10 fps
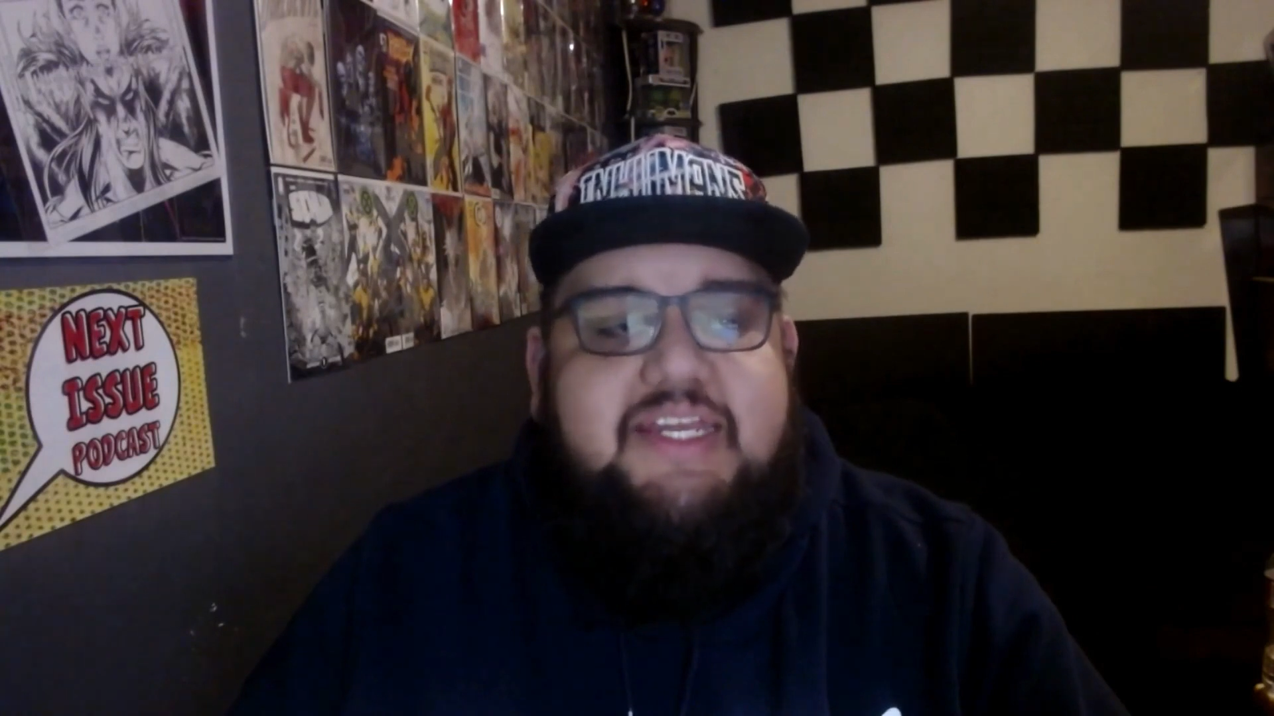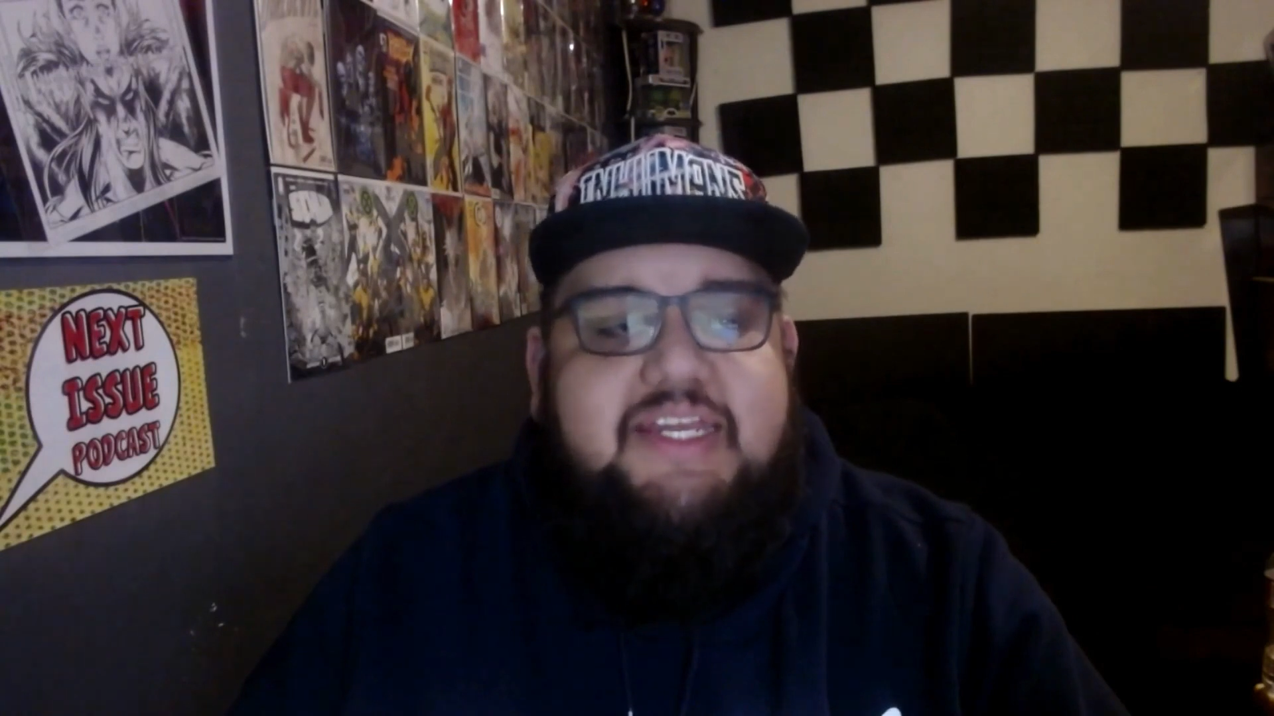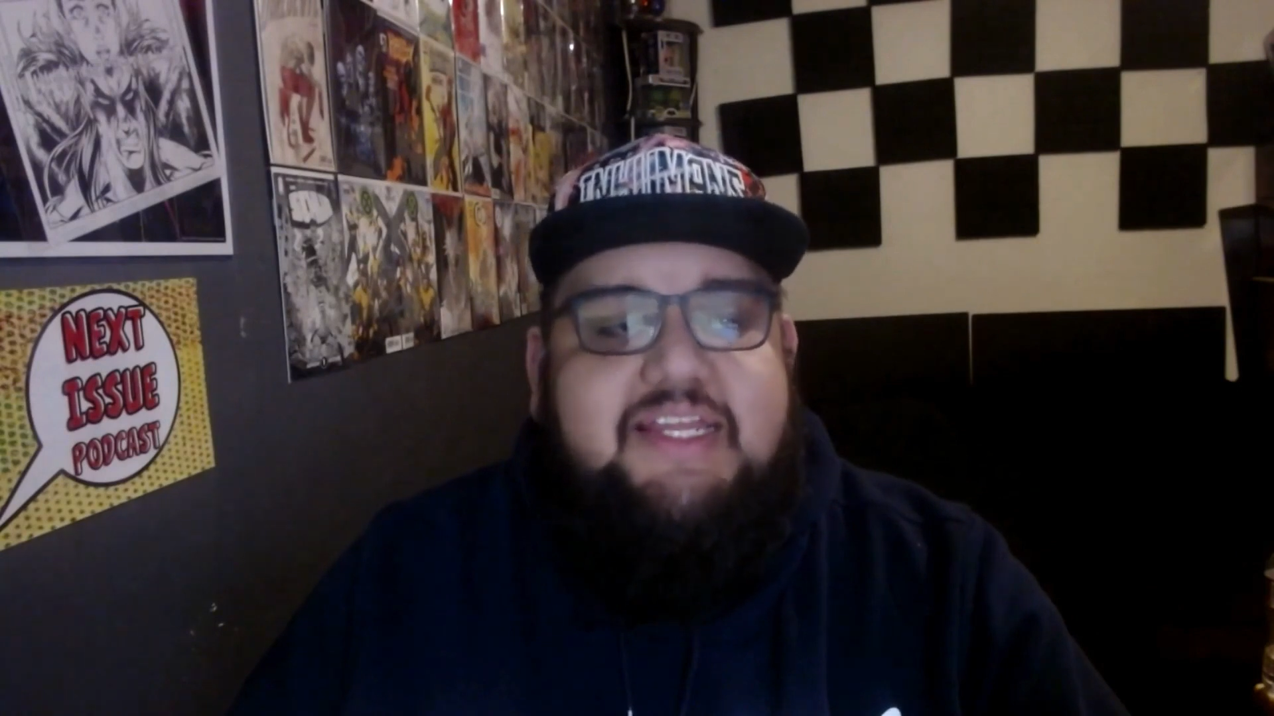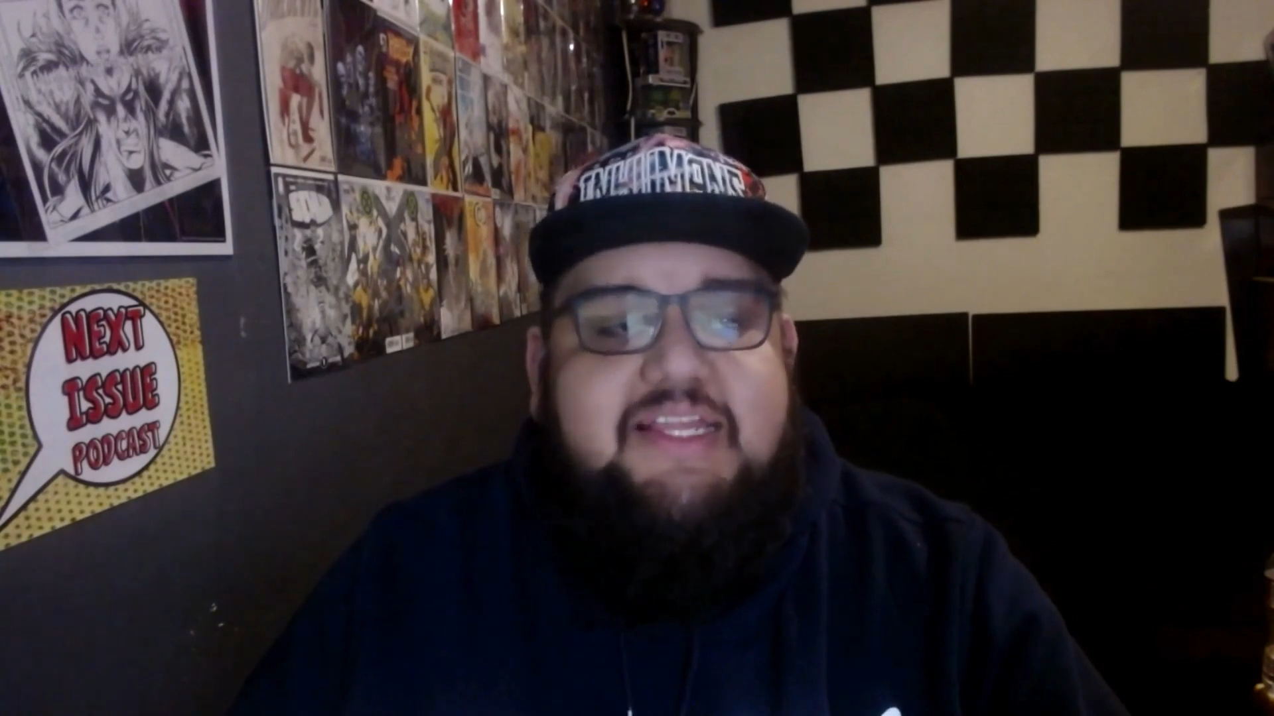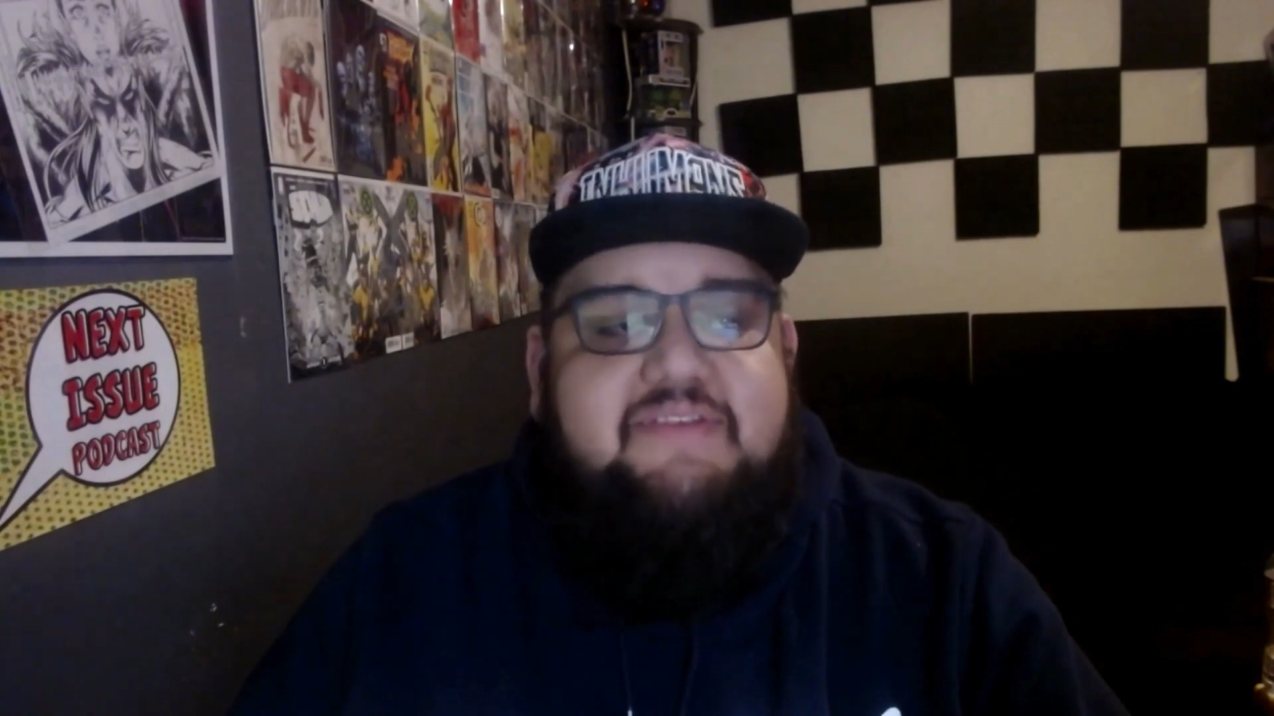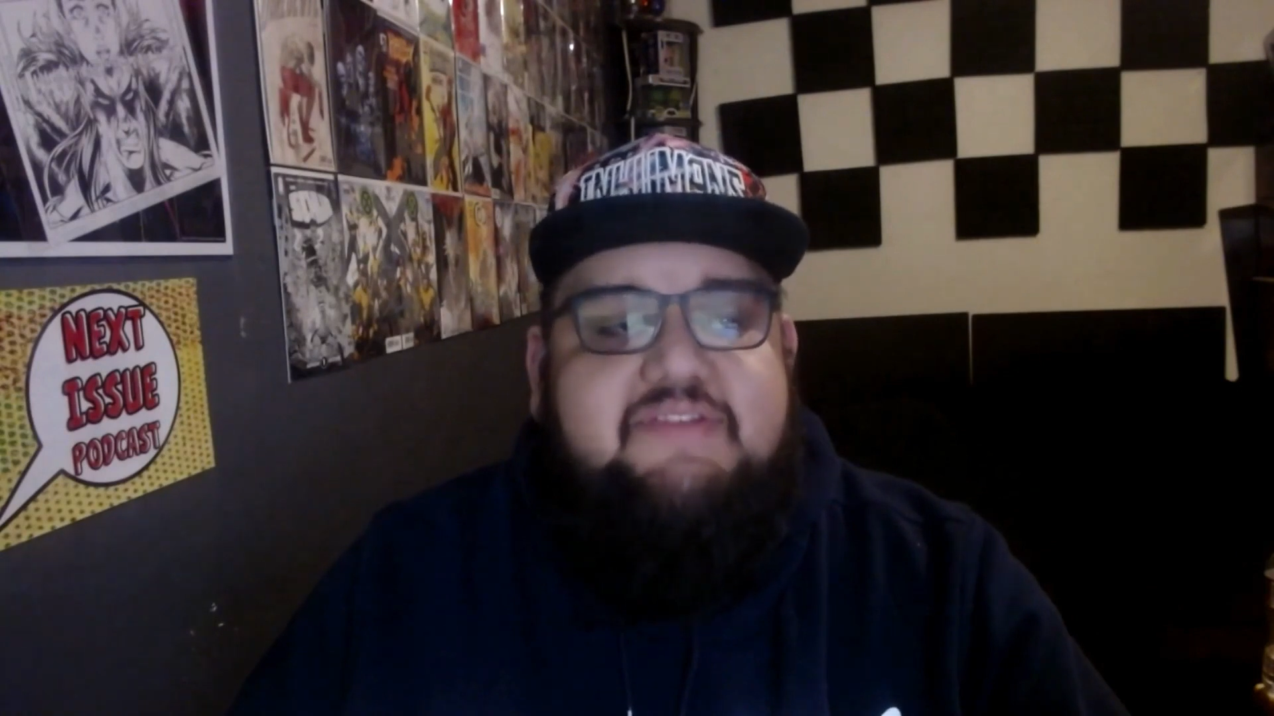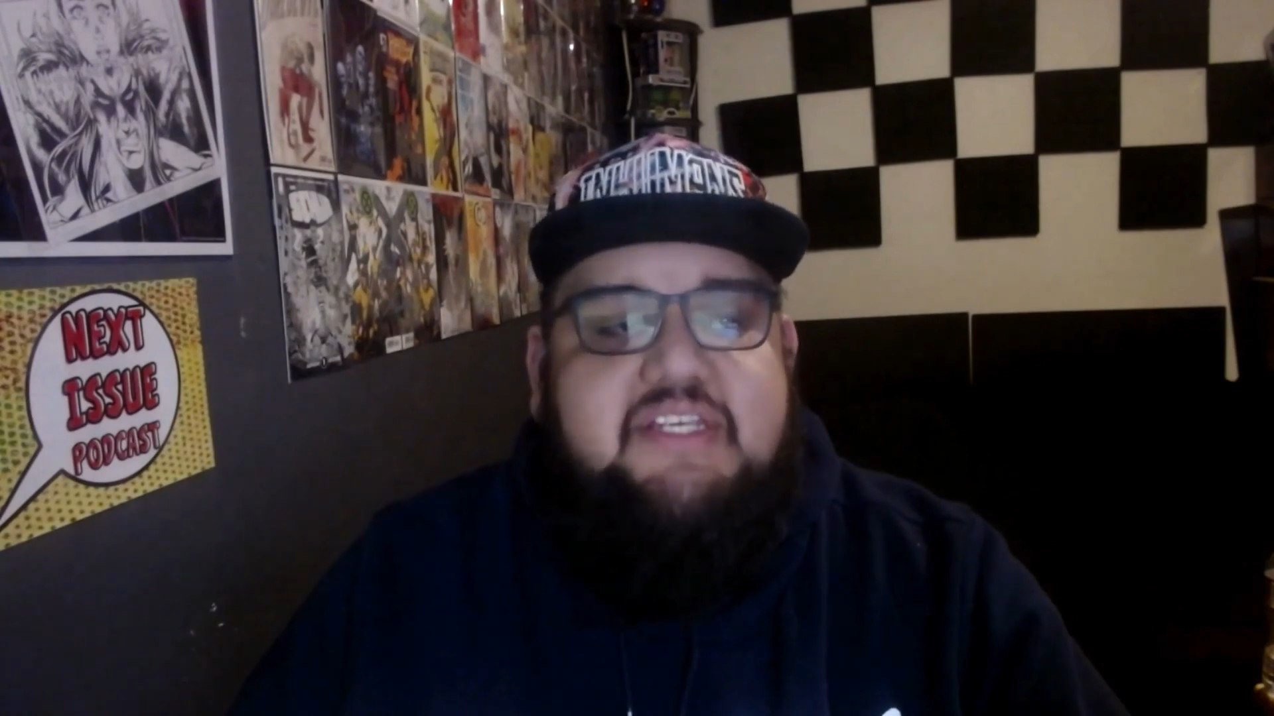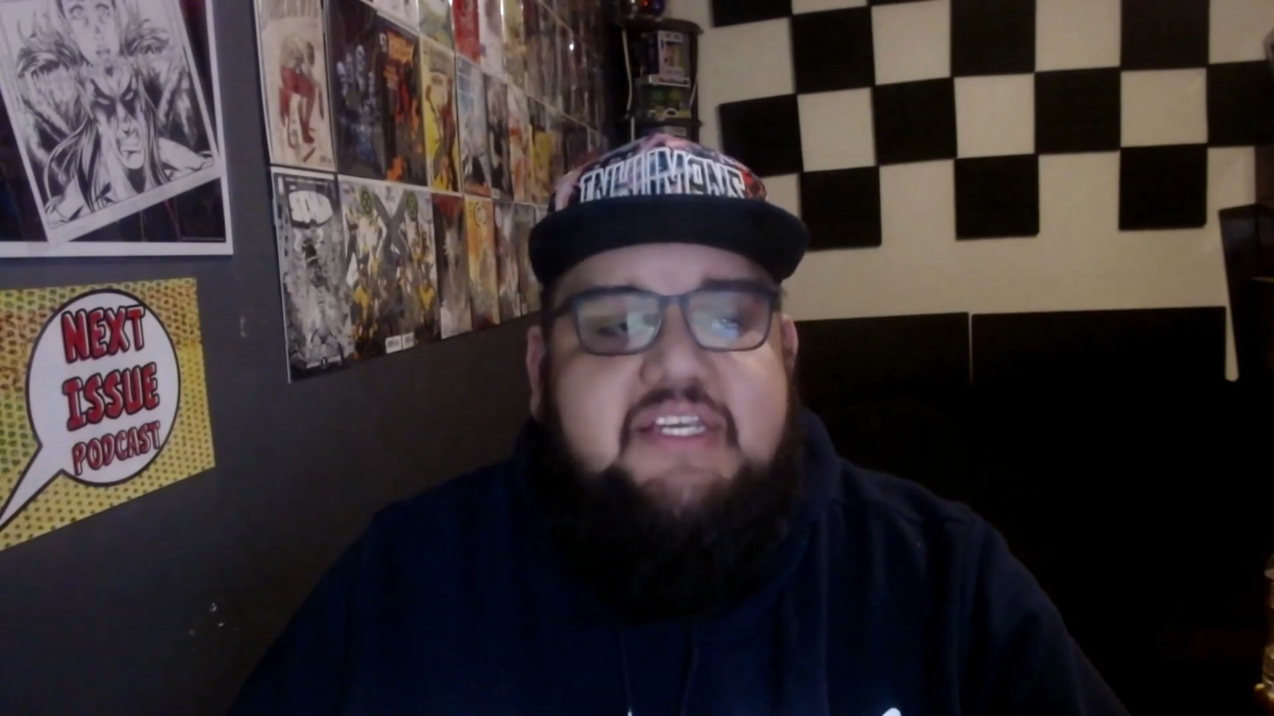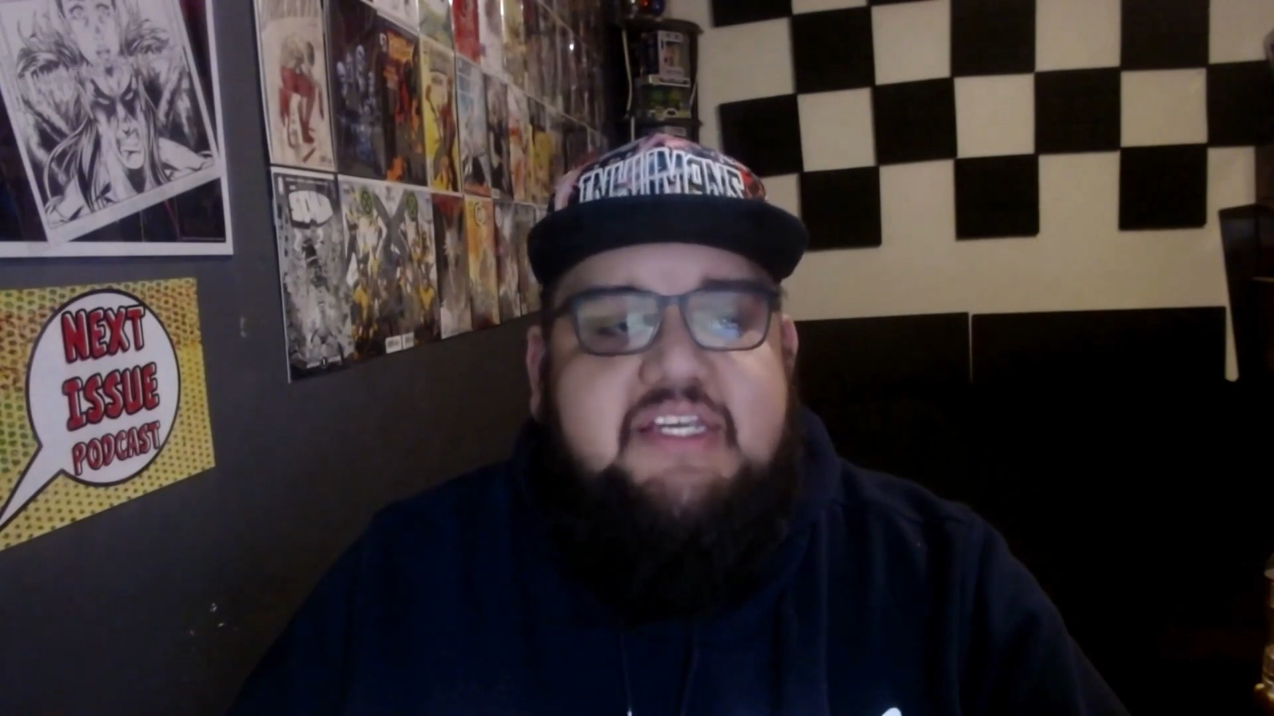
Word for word: he lives,